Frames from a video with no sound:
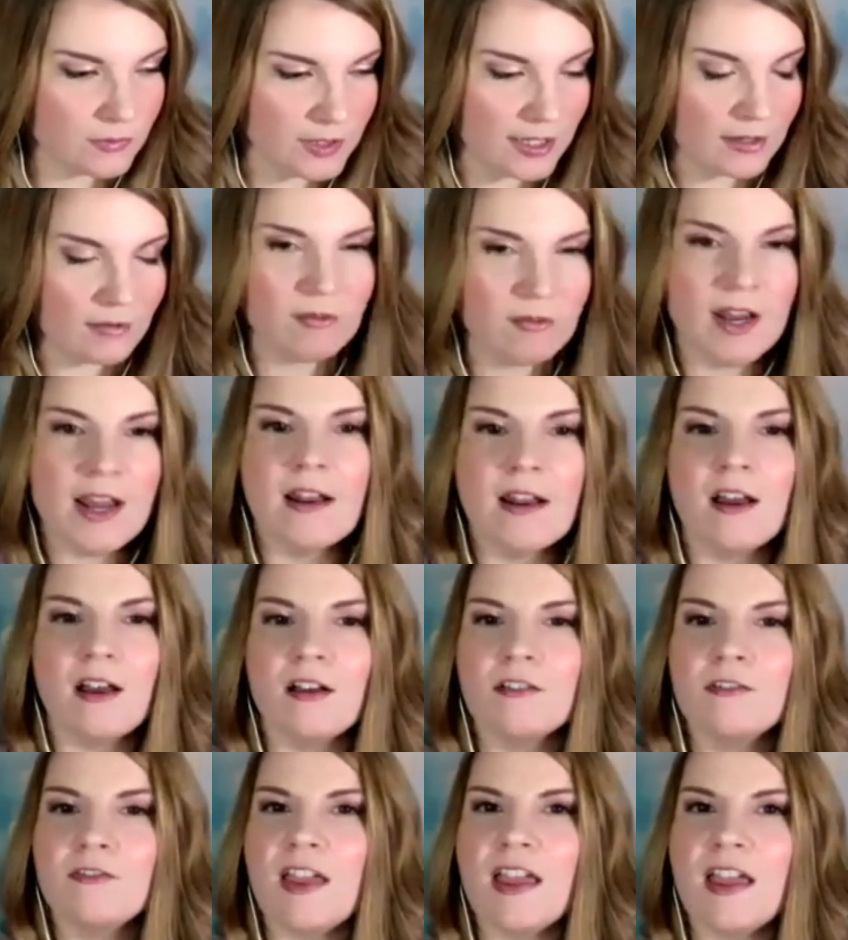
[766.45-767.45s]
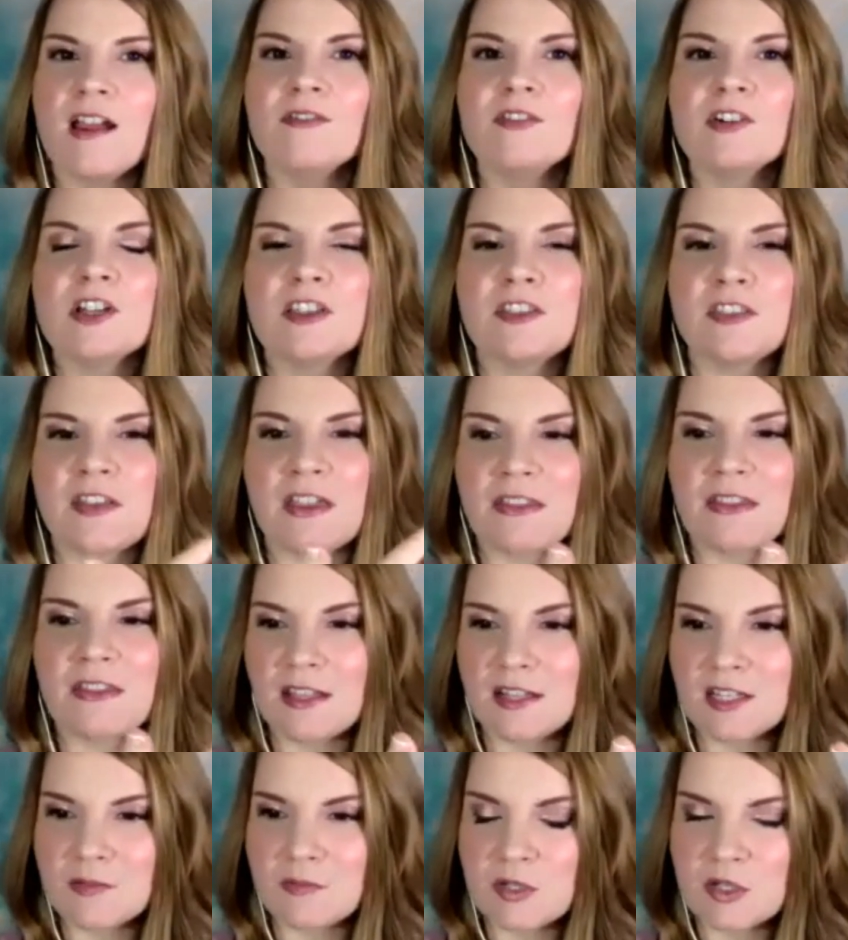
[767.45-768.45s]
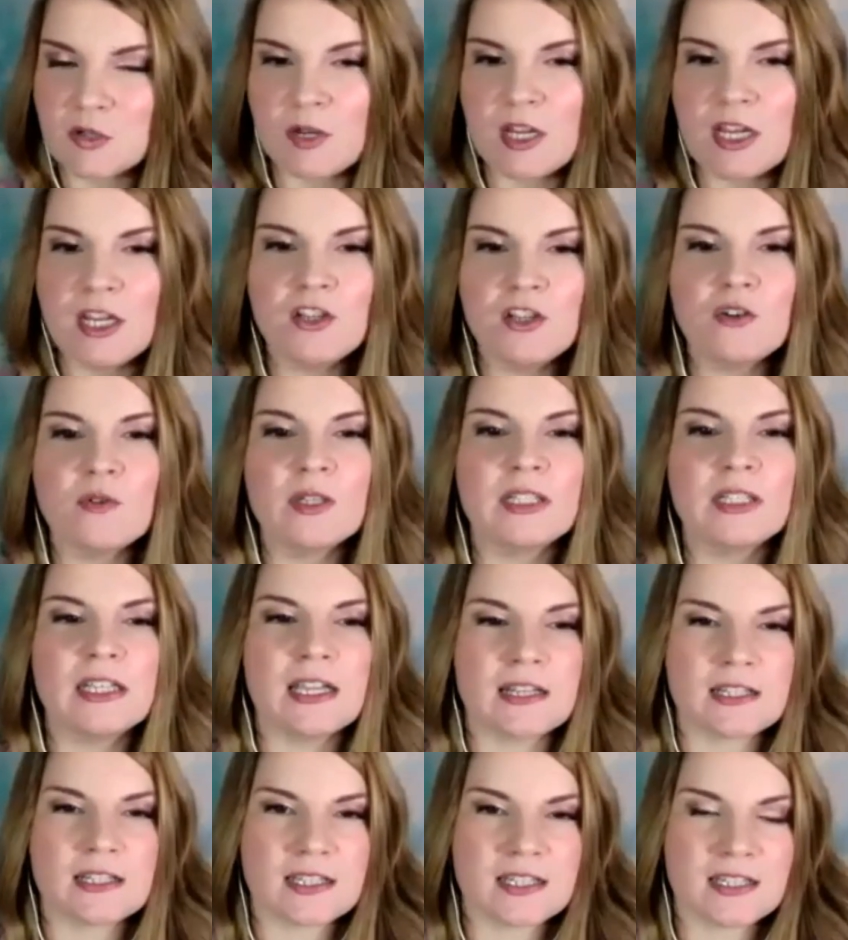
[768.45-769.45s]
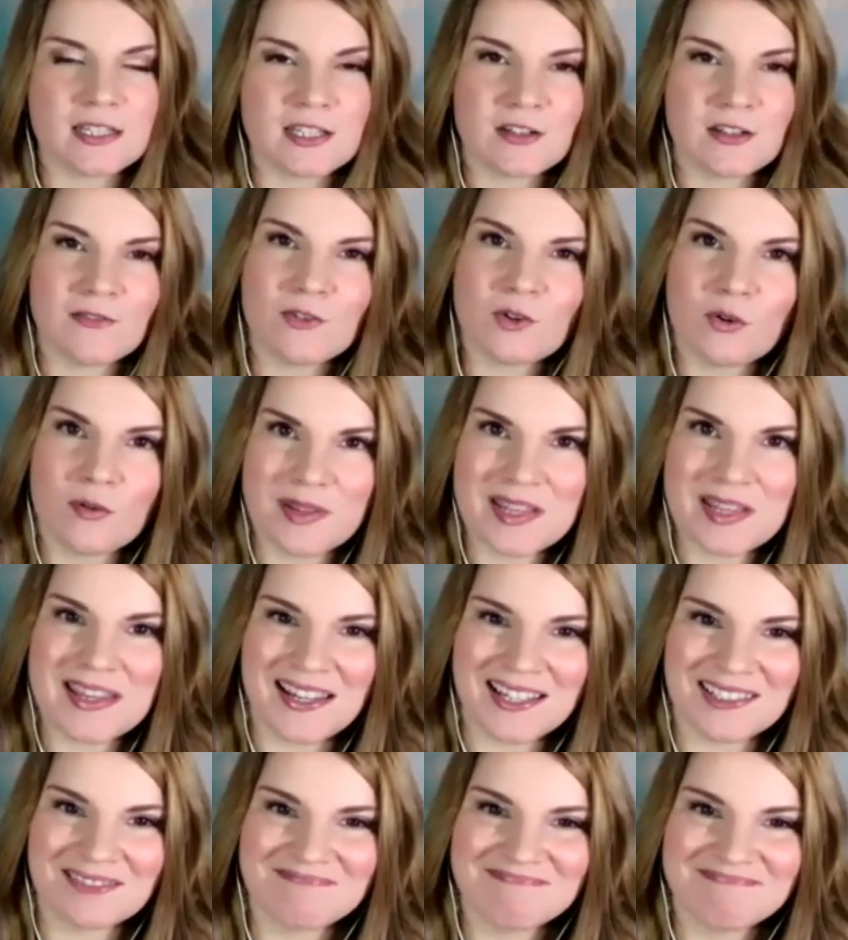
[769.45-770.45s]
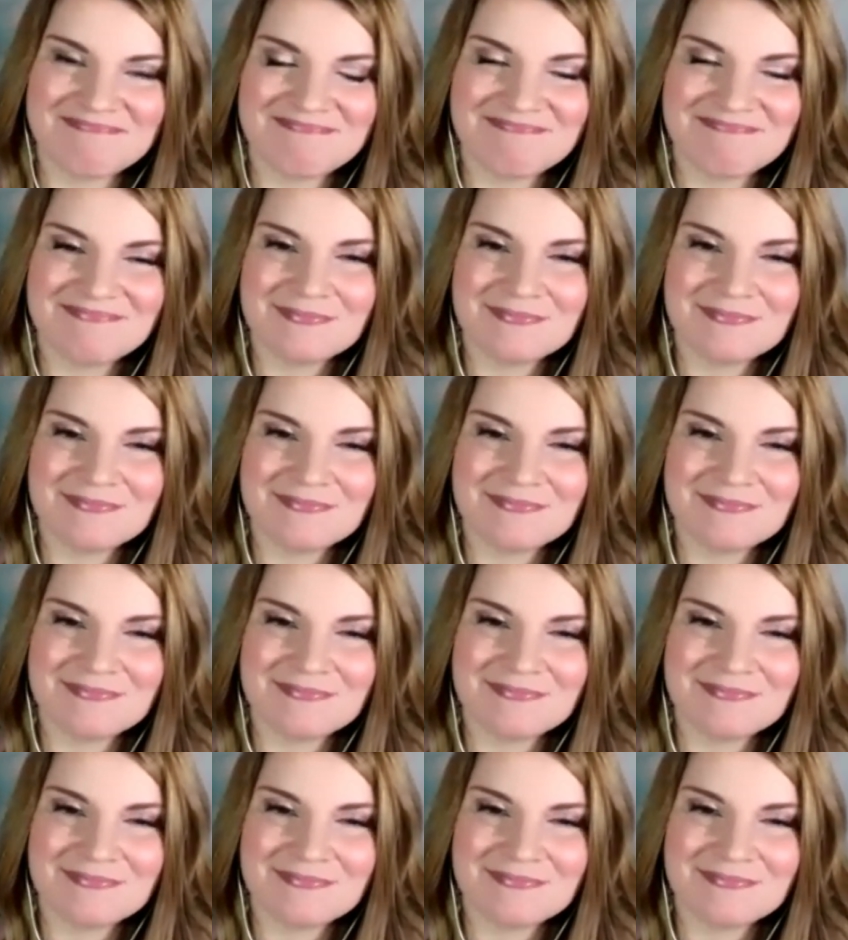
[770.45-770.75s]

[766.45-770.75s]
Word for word: get rid of everything that is between you and the essence of your being,